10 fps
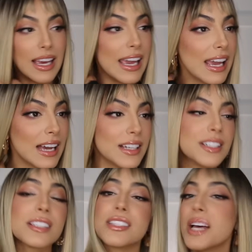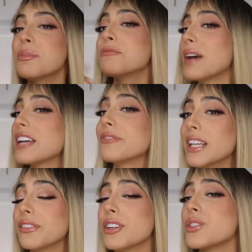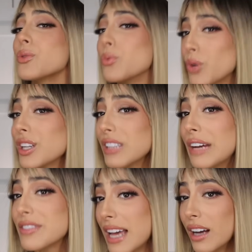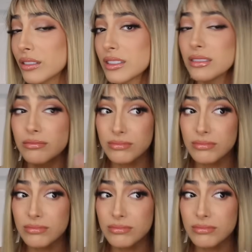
and some of my favorites were left out.